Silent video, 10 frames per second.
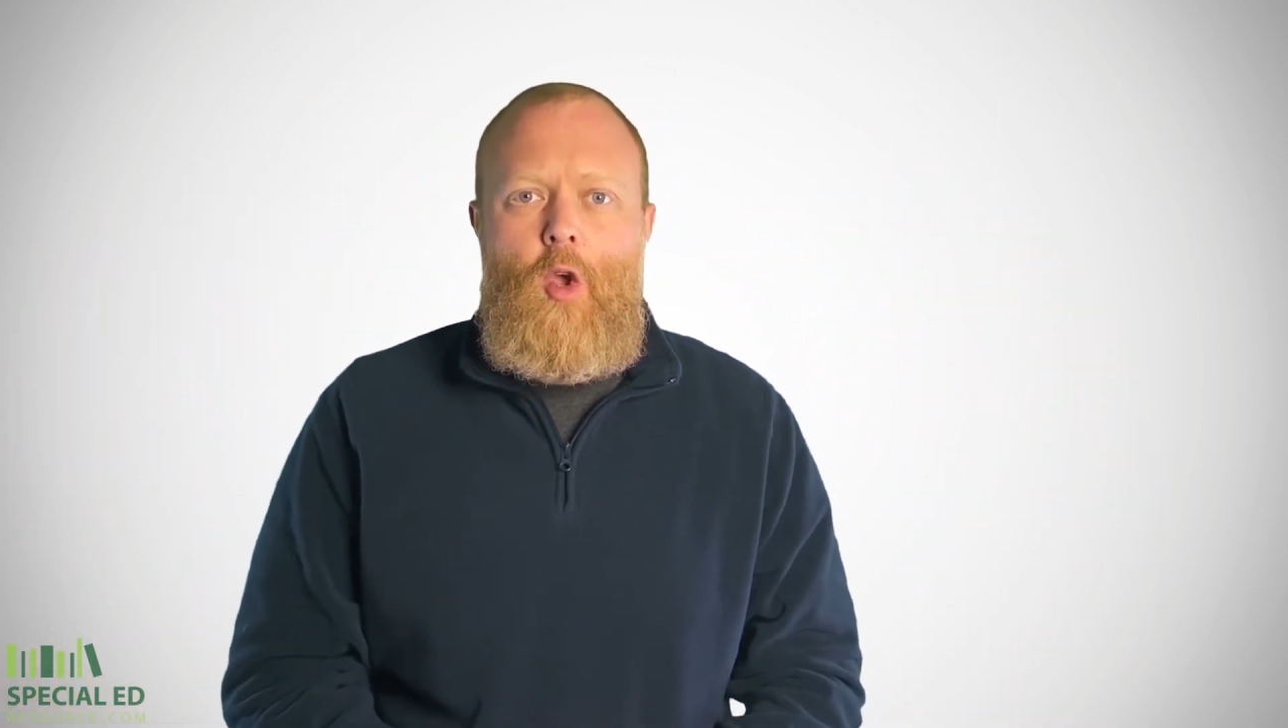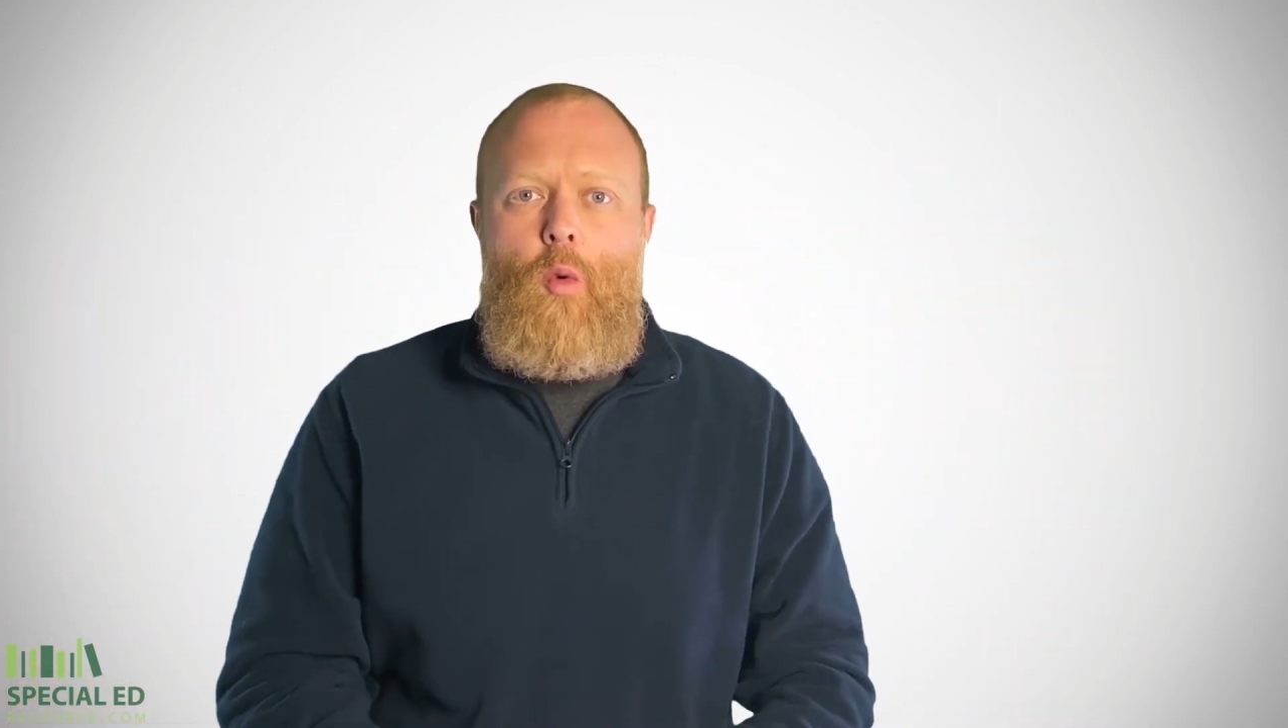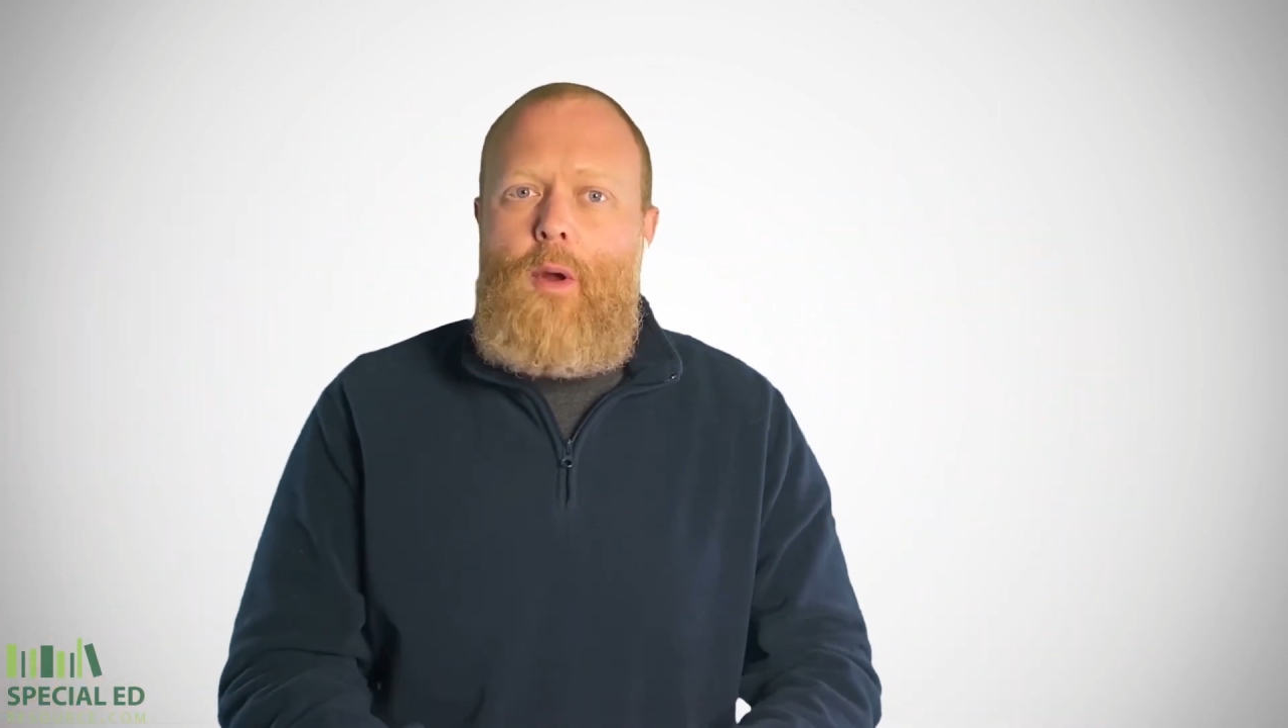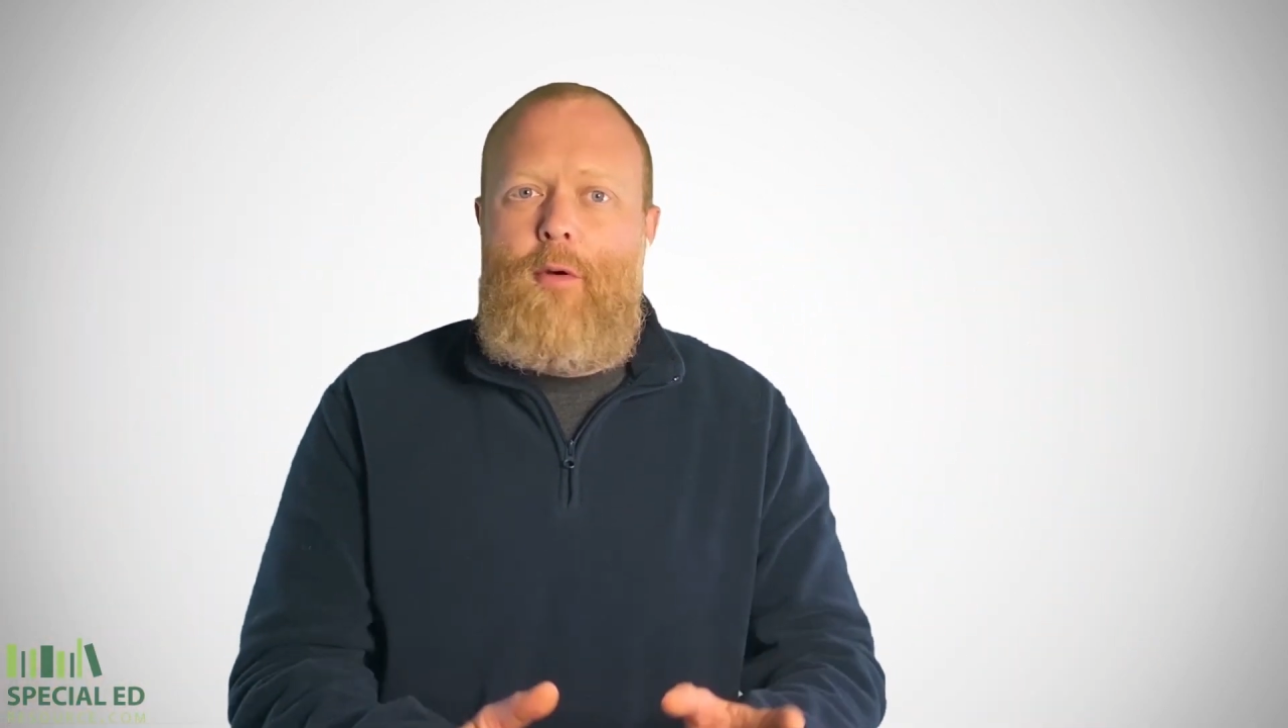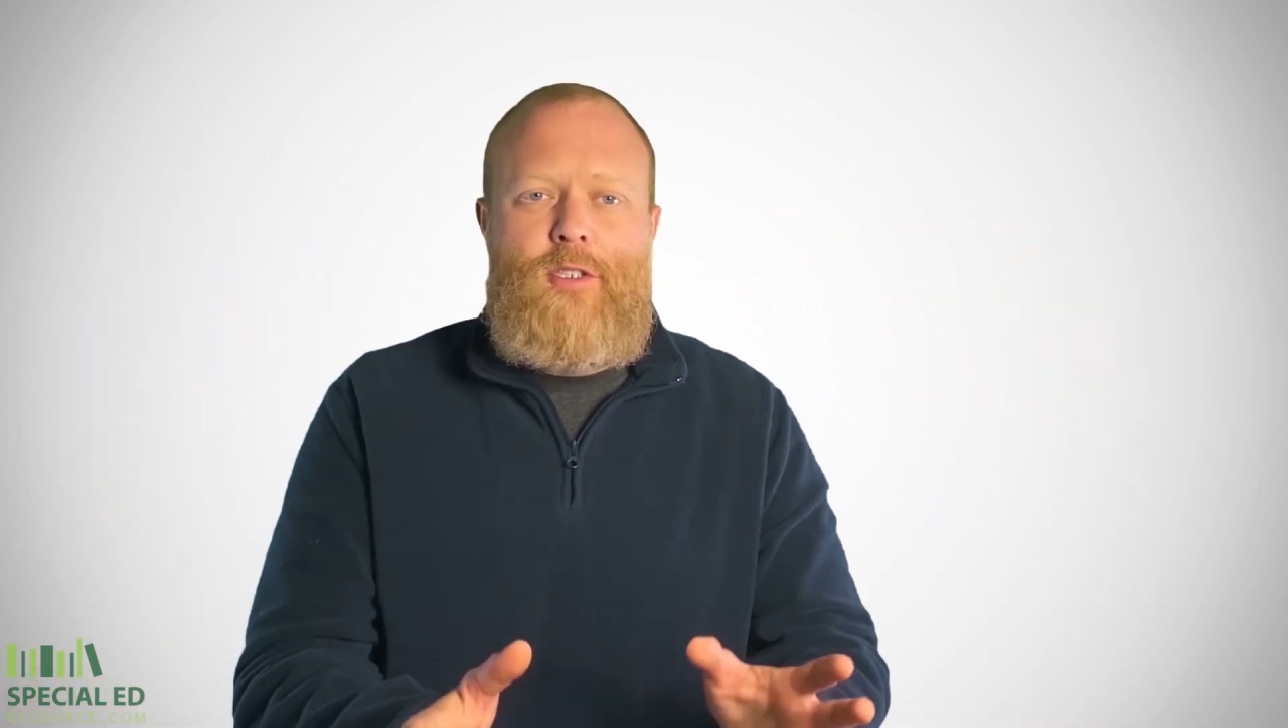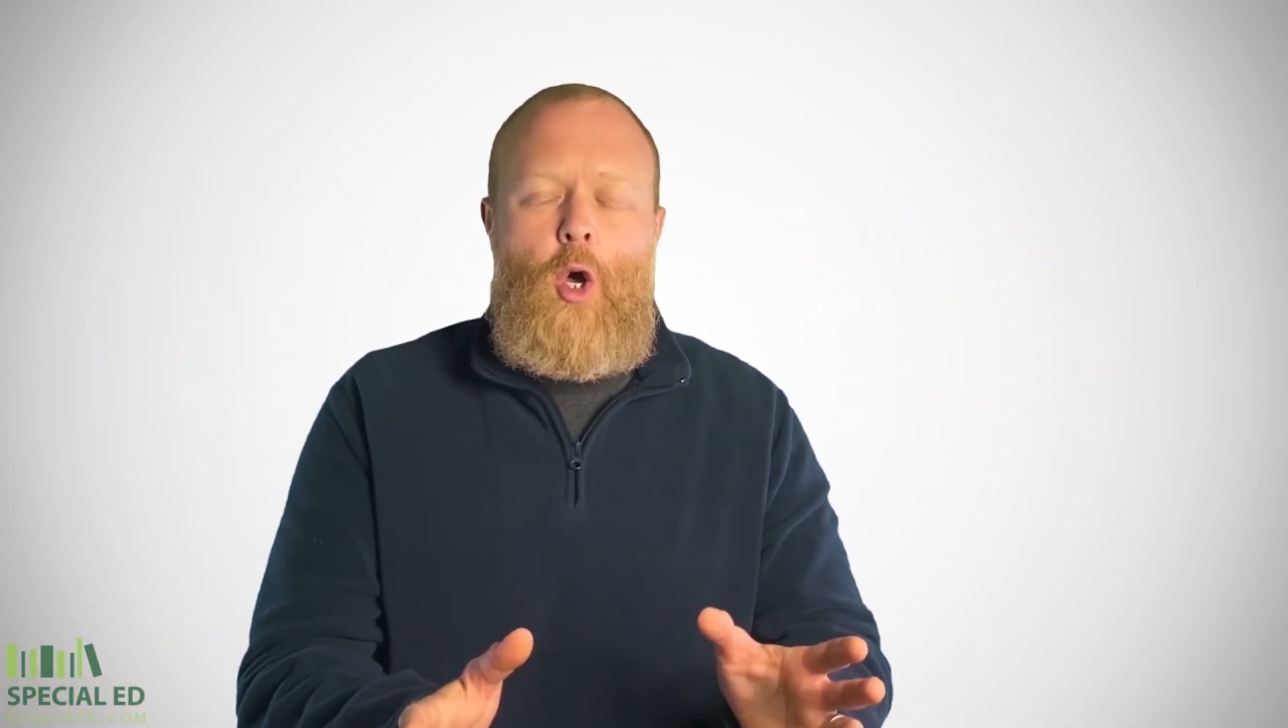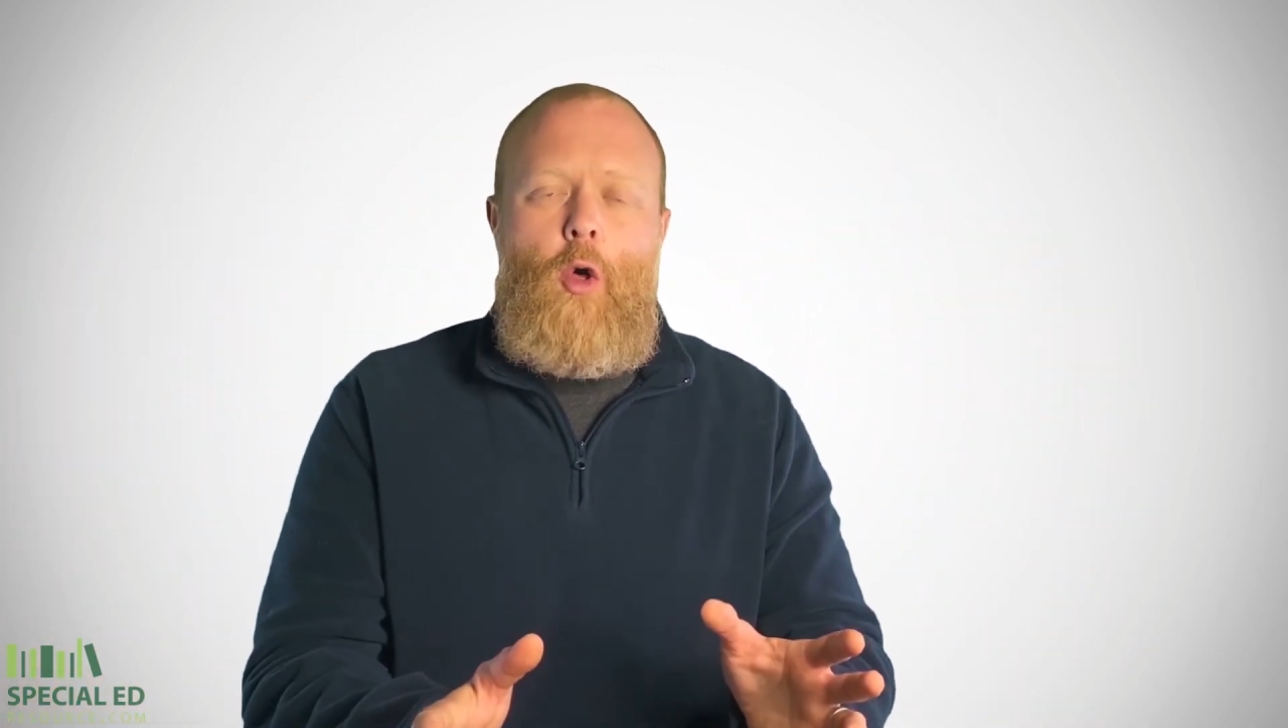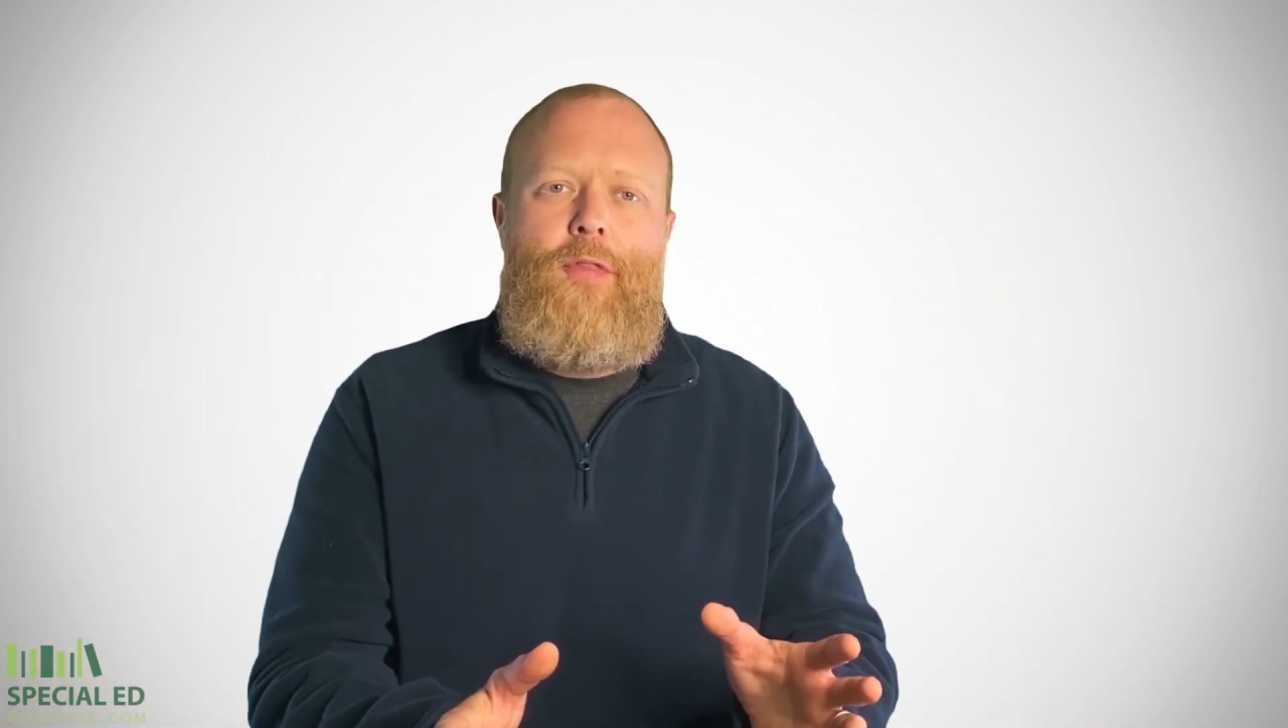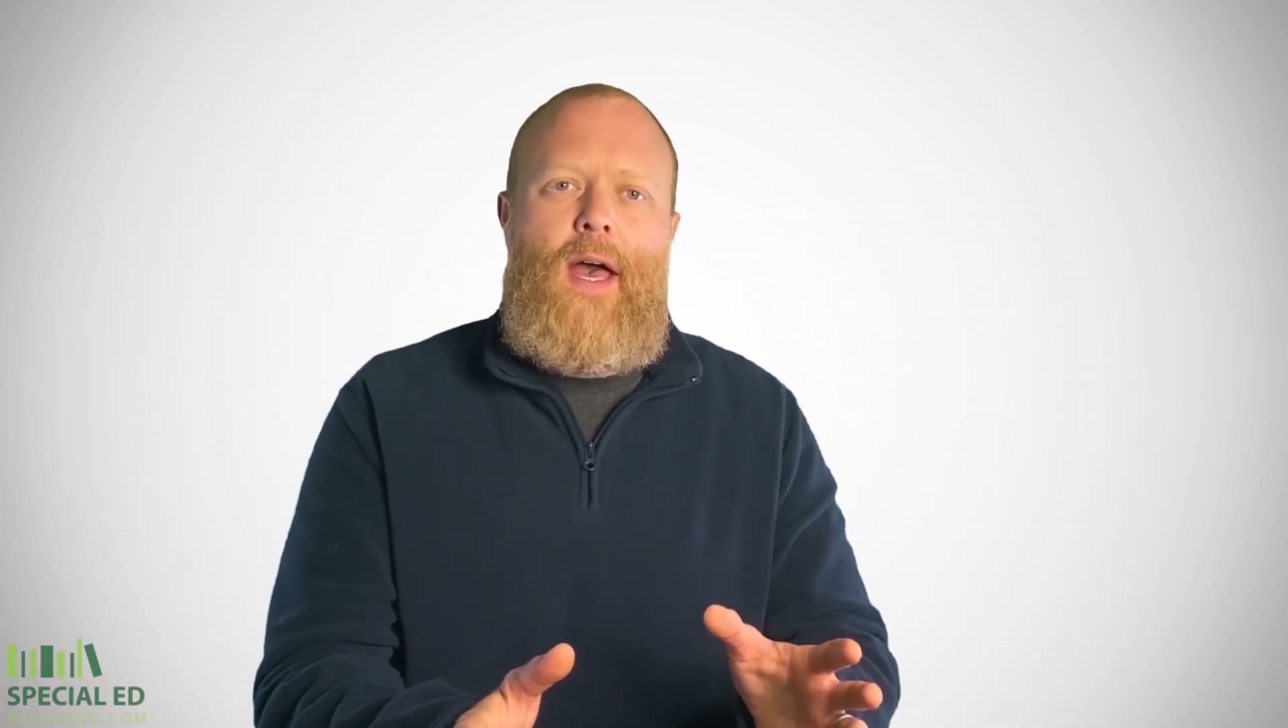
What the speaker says: We were told